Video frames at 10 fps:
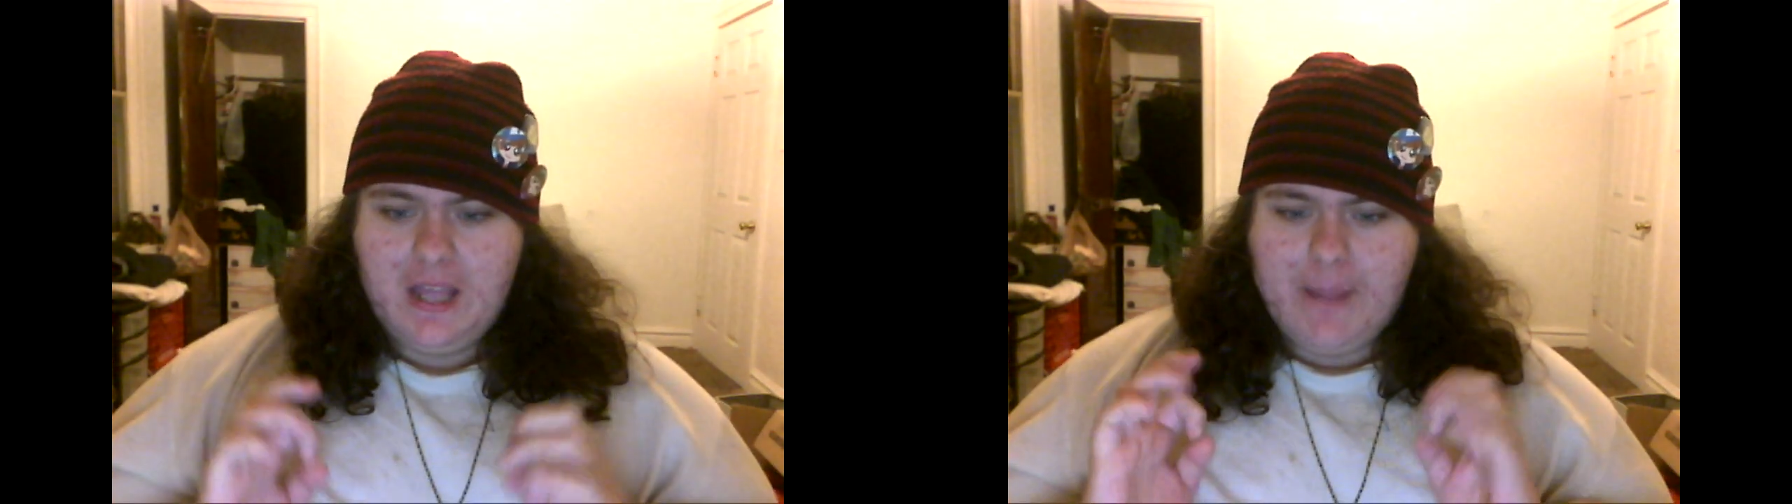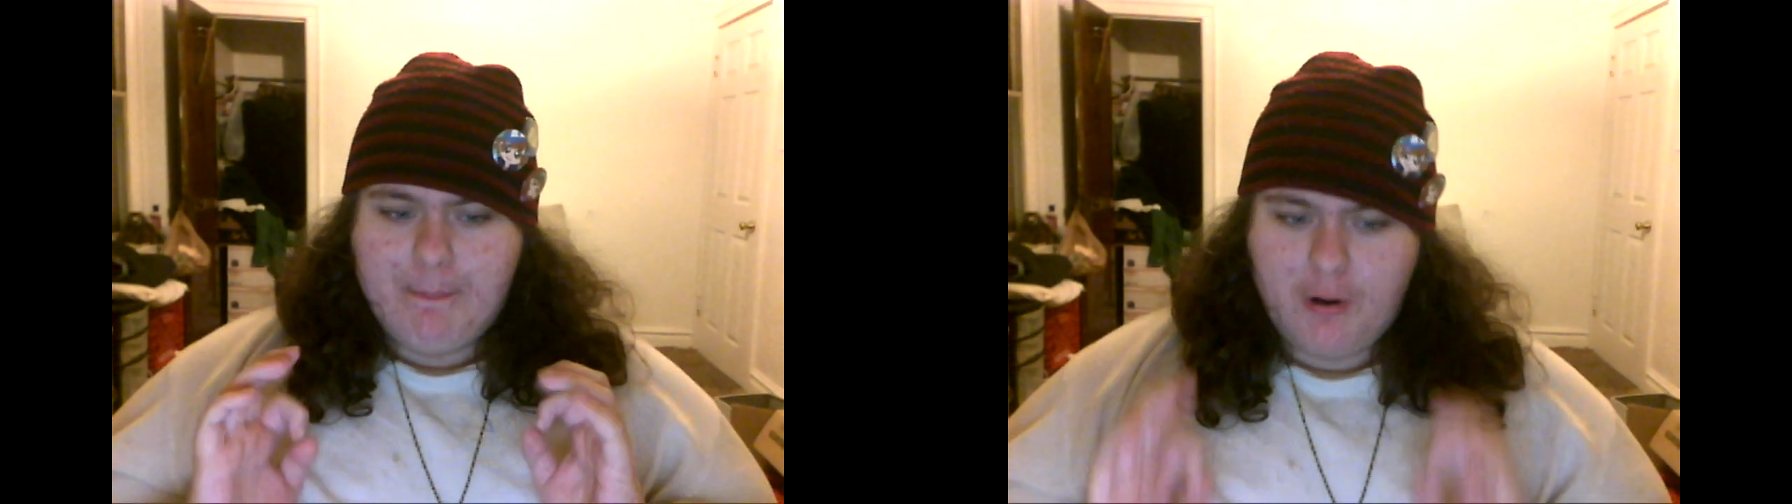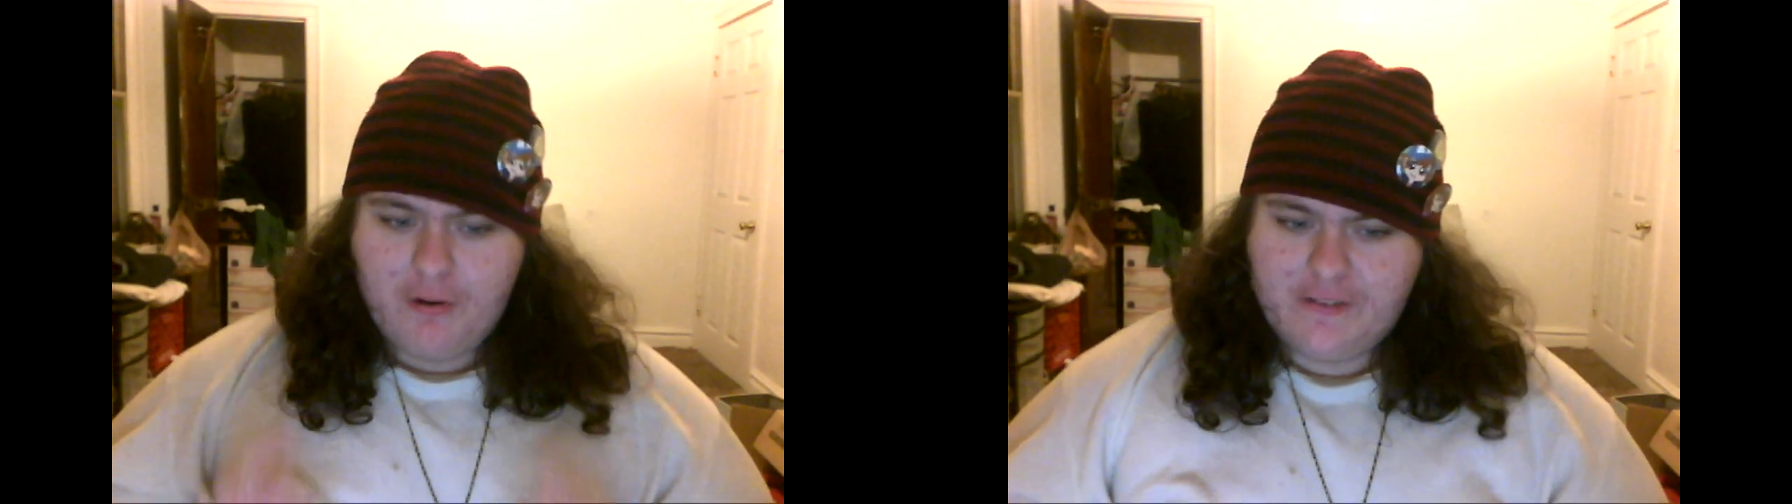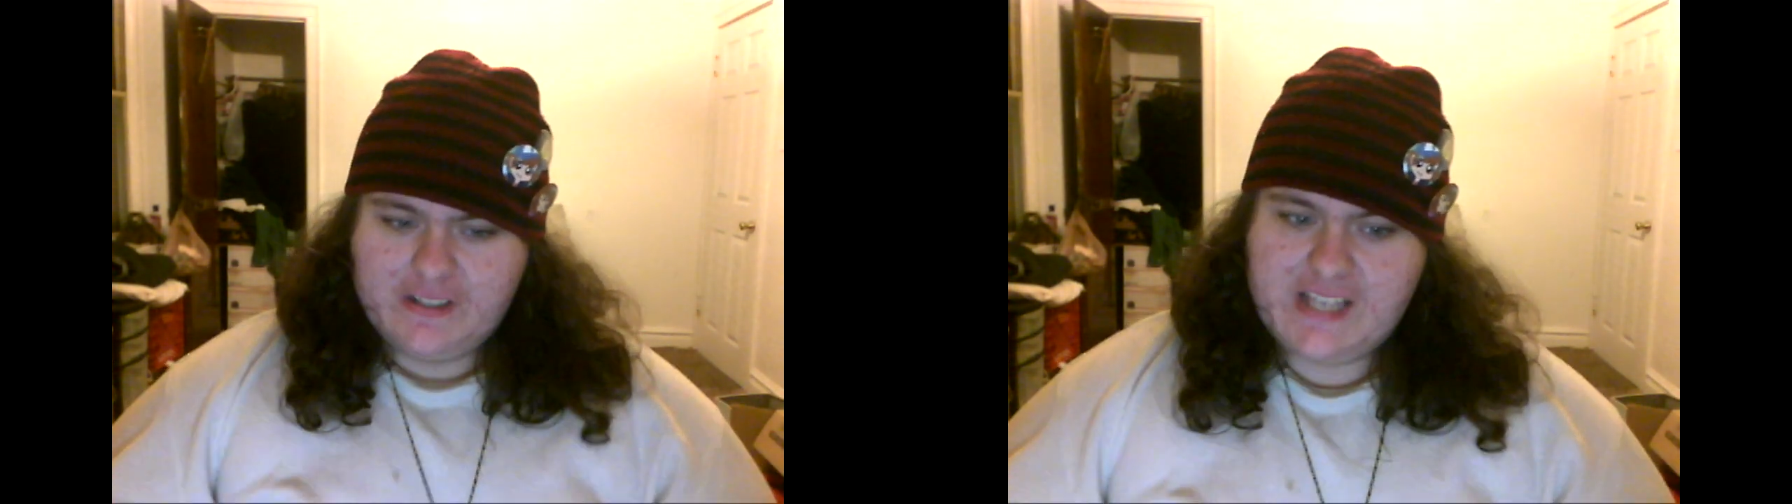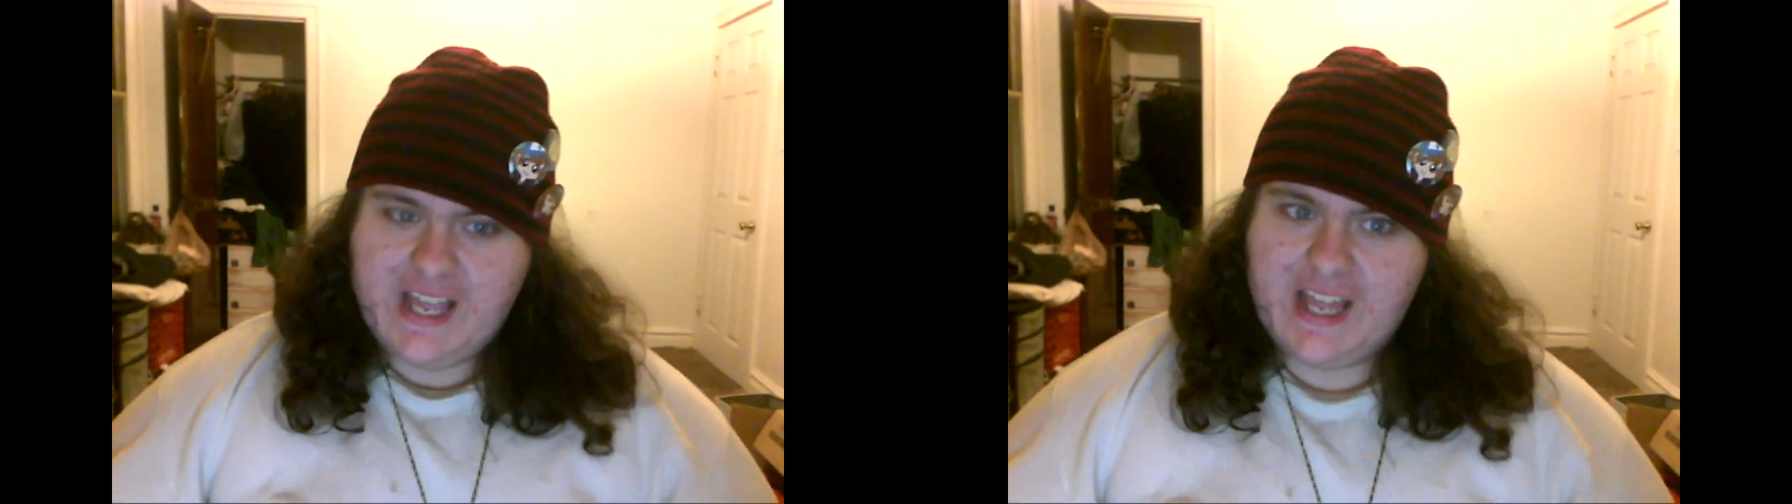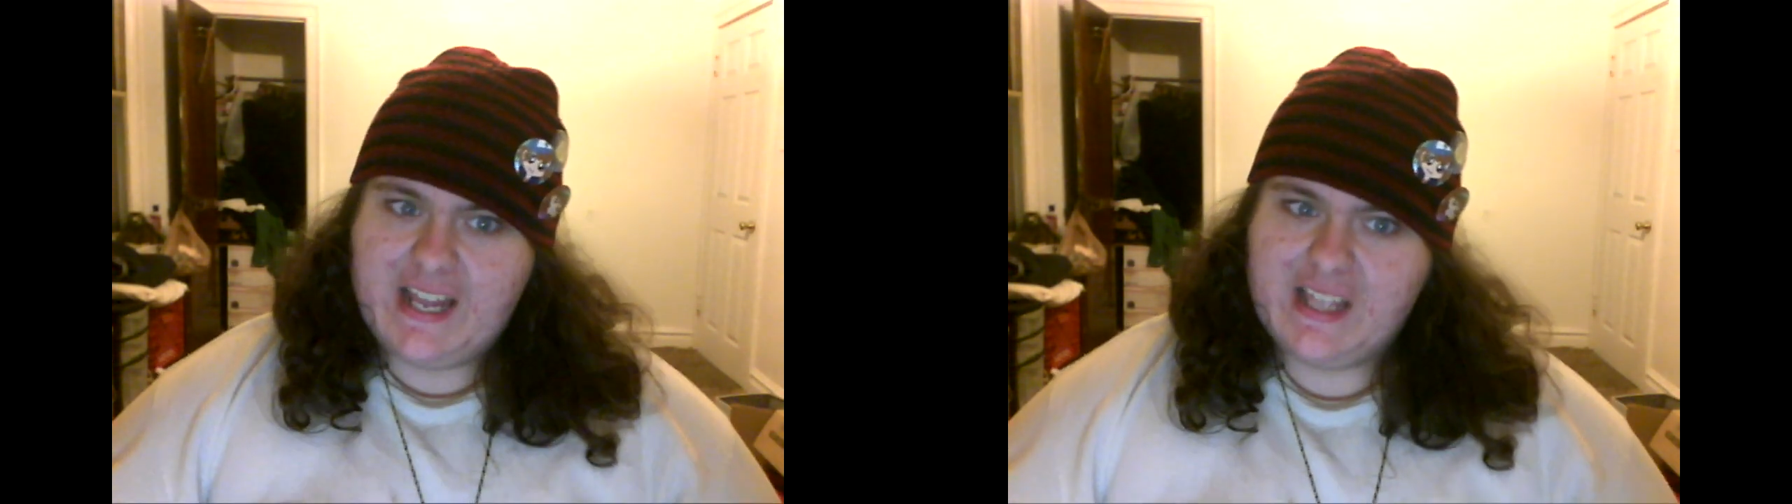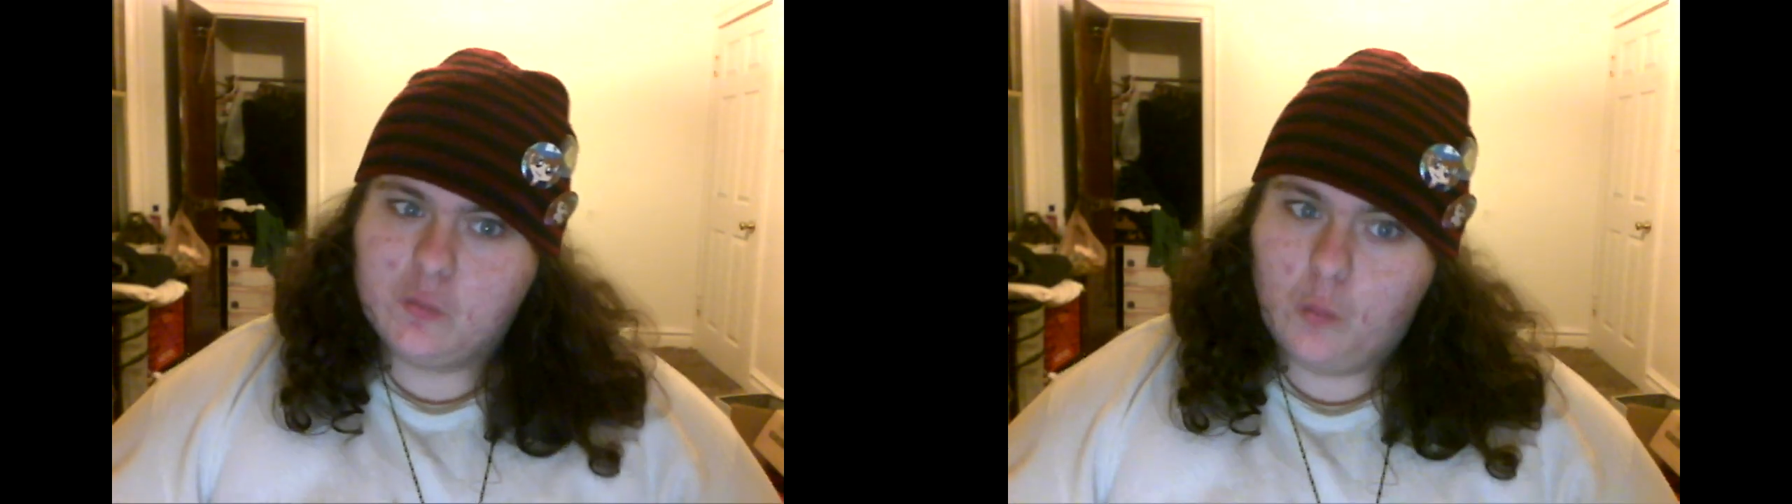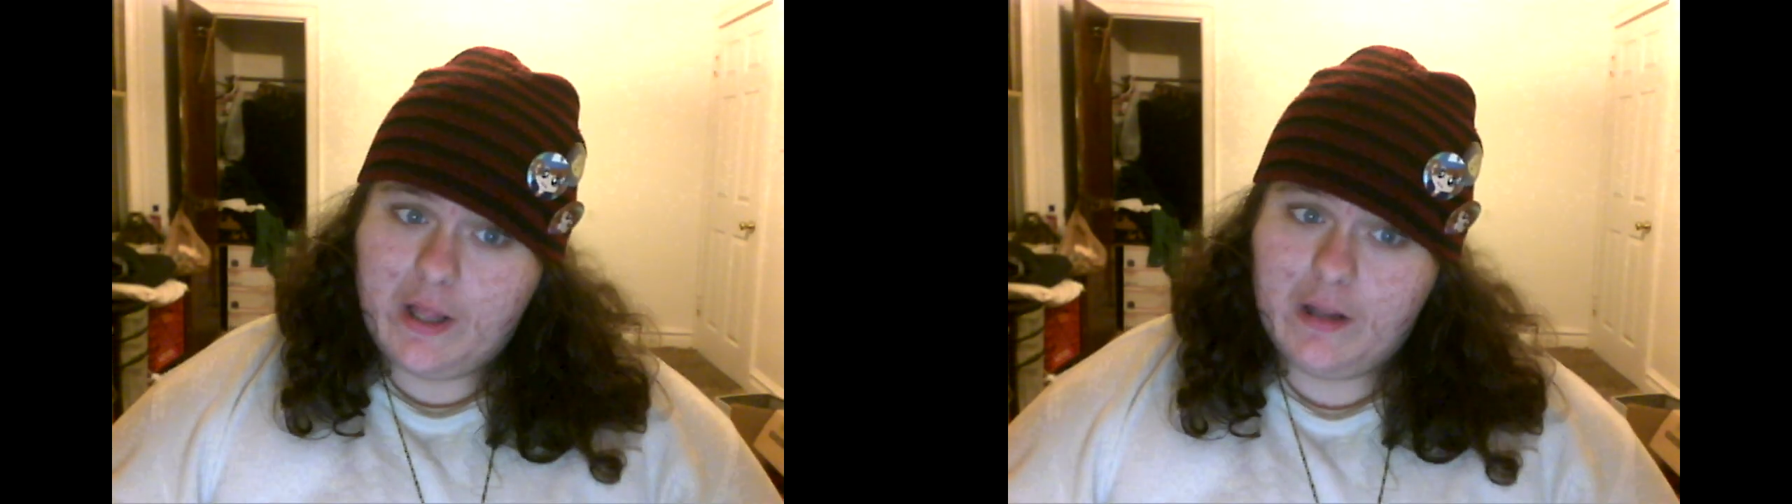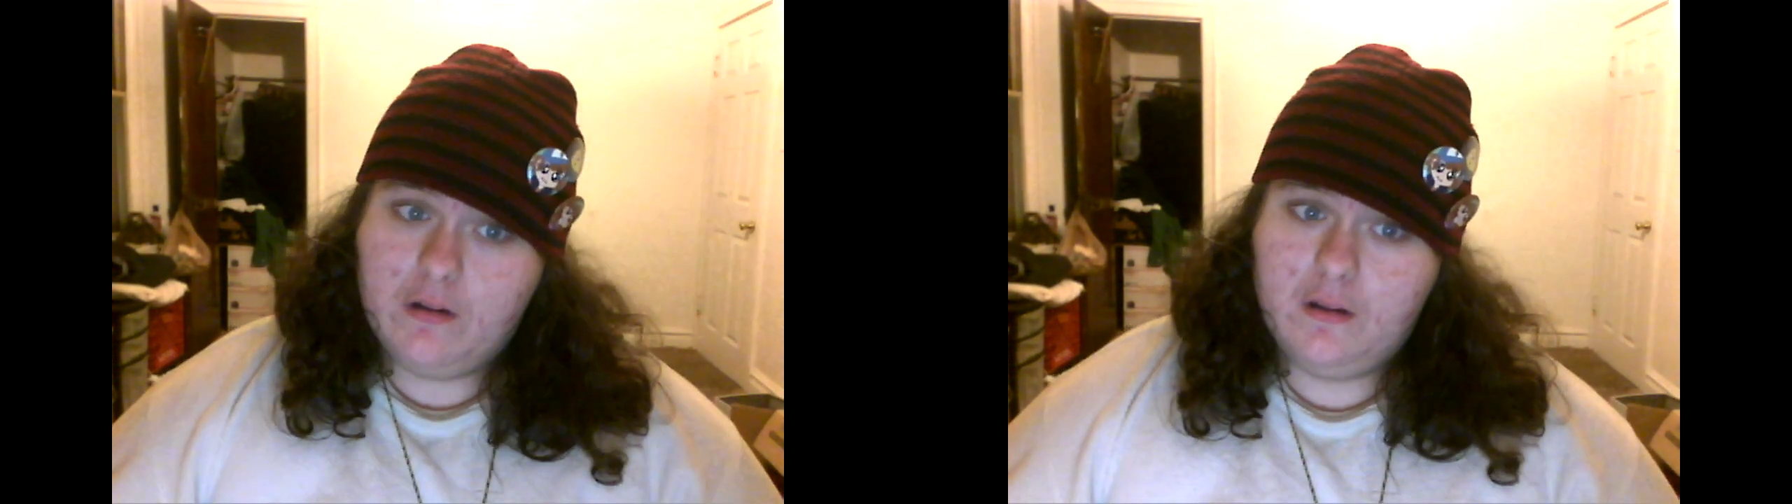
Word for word: a perfect 10 as well.